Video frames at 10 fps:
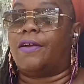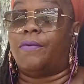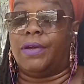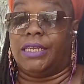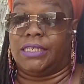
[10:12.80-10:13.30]

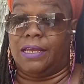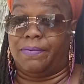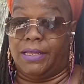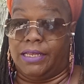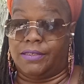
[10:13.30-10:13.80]
go on and take
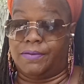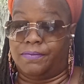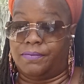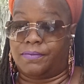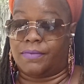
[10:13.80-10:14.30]
place,
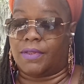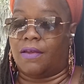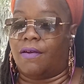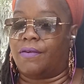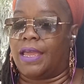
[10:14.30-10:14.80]

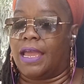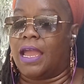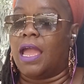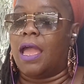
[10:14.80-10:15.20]
okay?